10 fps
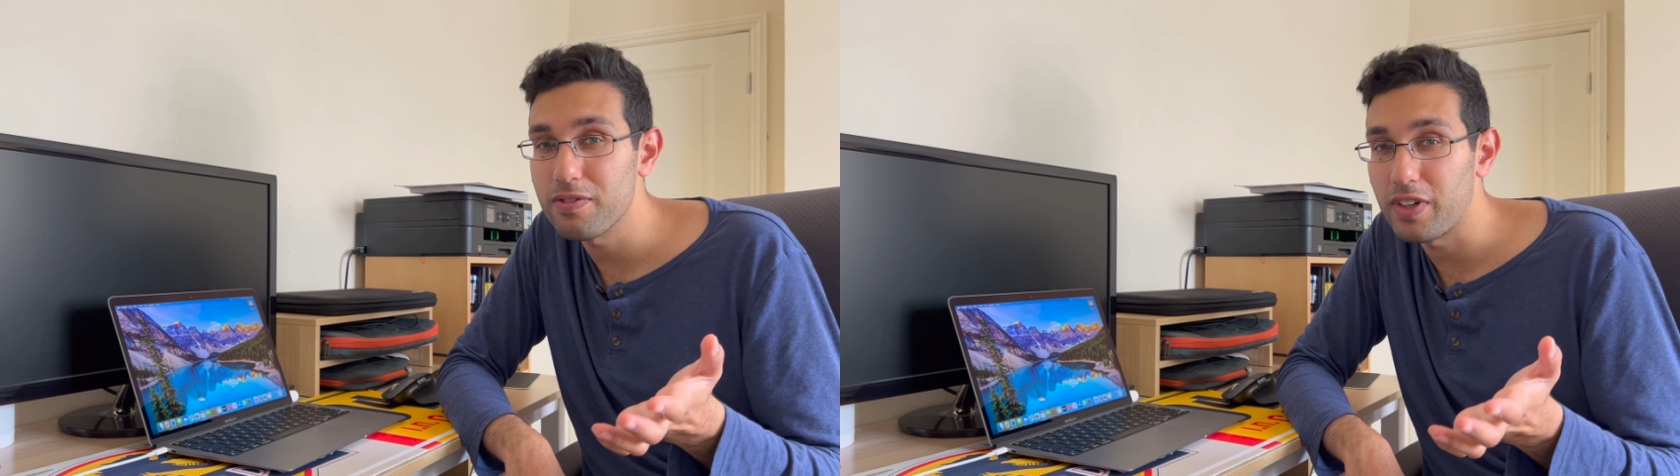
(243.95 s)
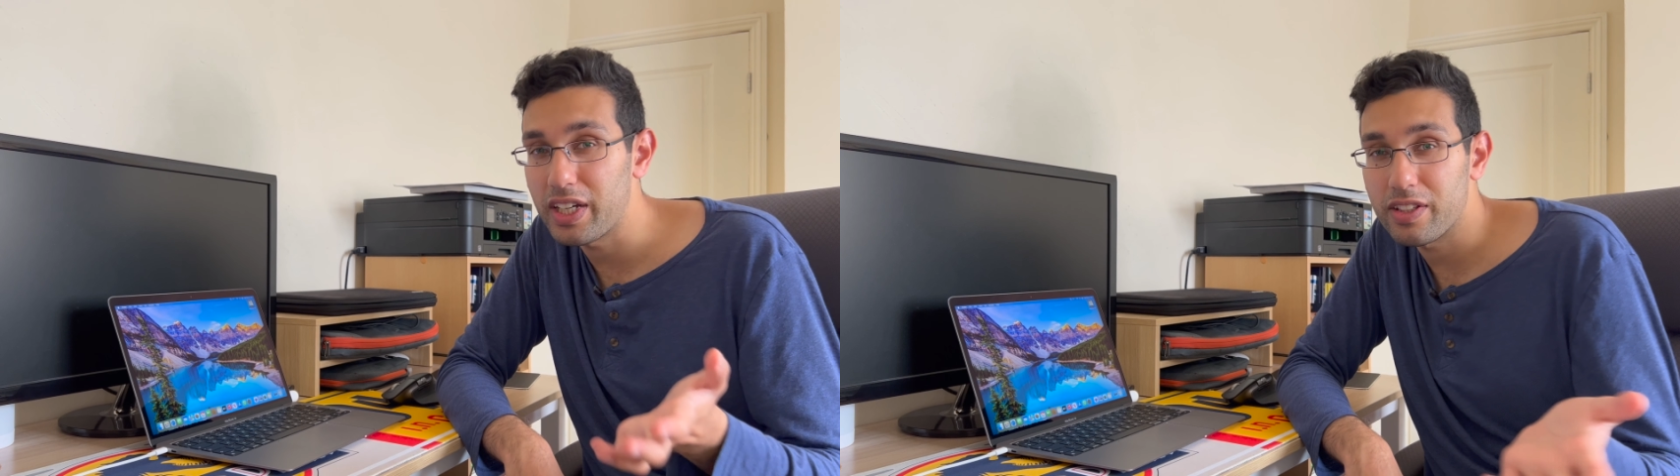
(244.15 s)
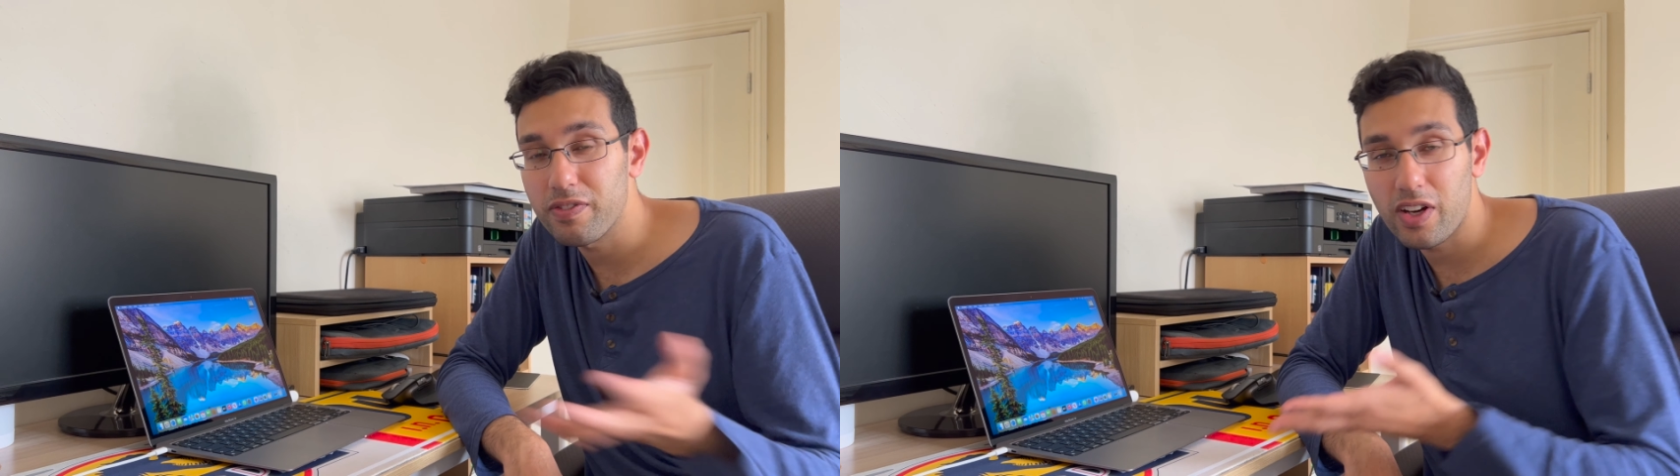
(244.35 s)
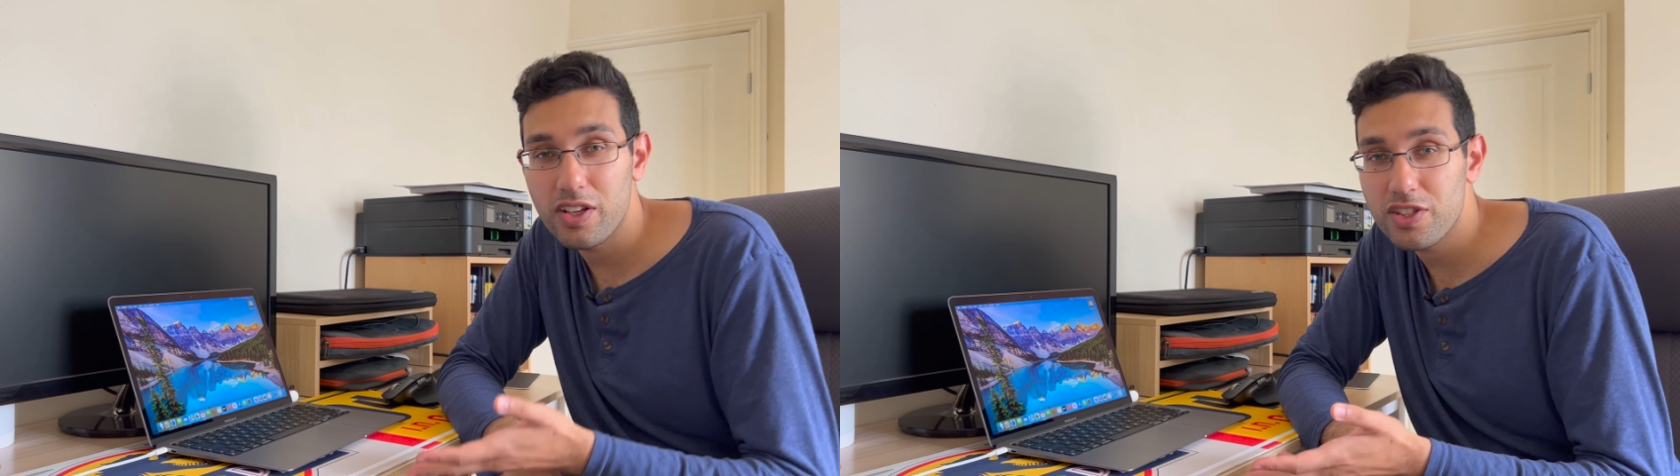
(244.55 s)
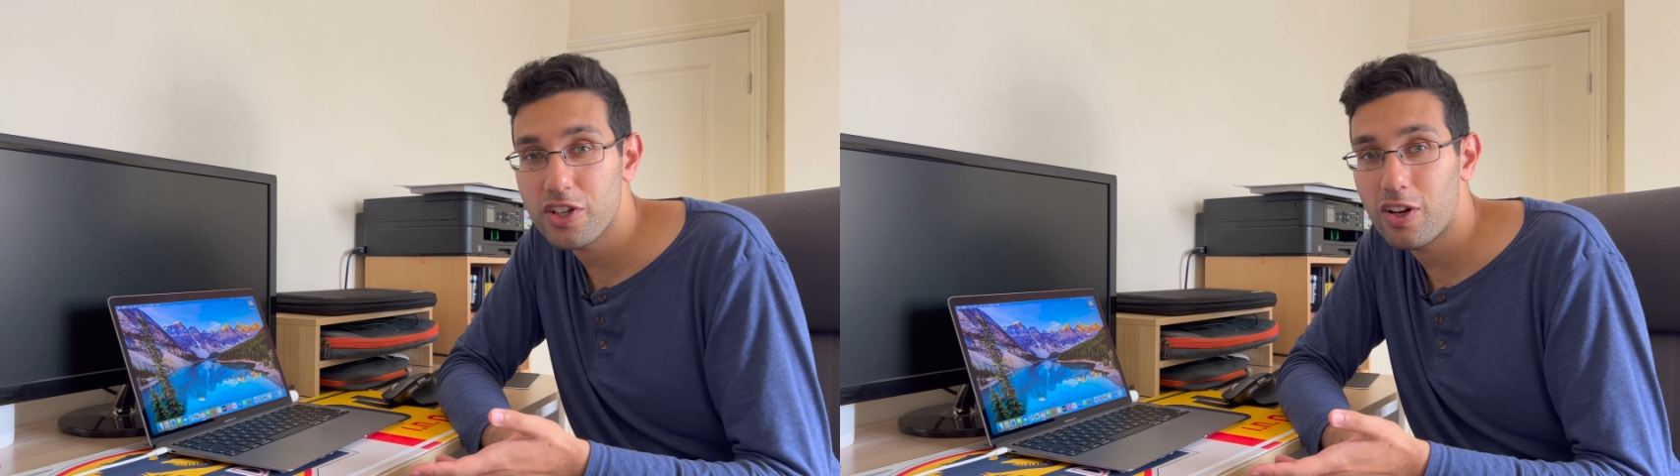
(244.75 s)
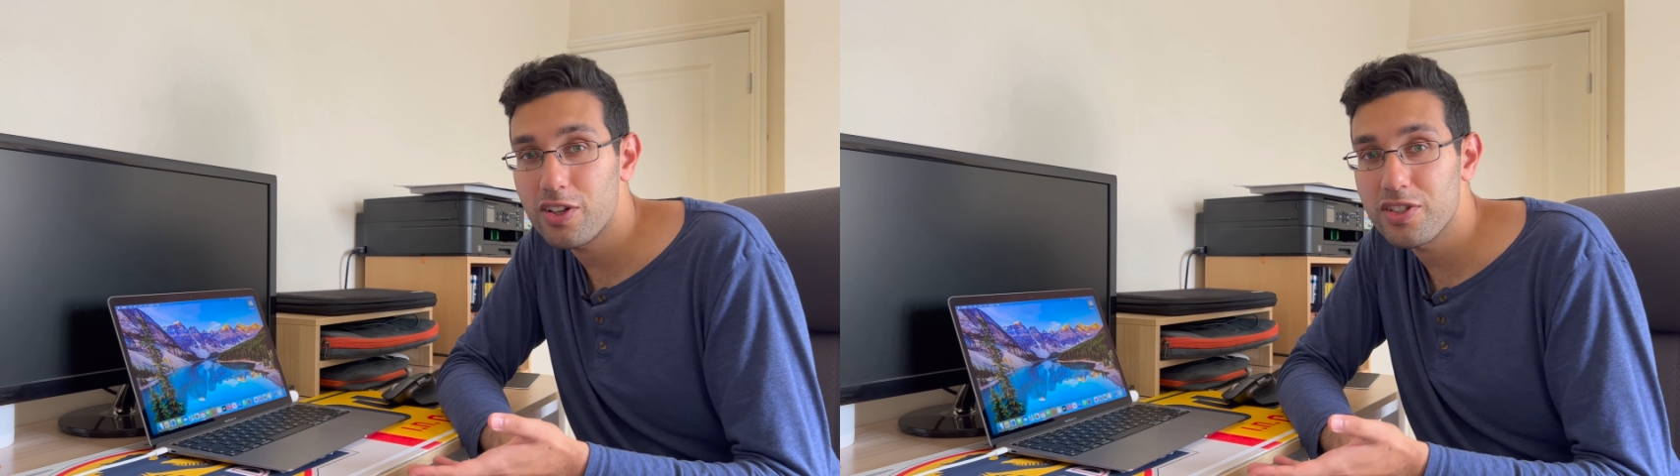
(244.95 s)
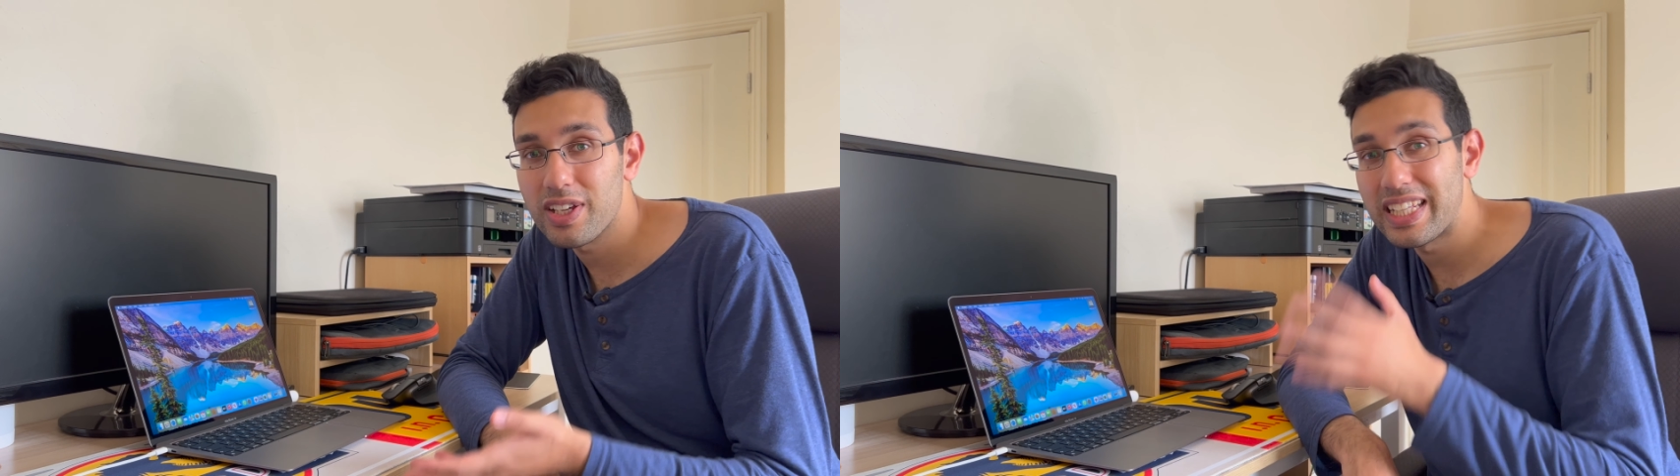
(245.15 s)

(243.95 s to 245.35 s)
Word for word: via the fast charge,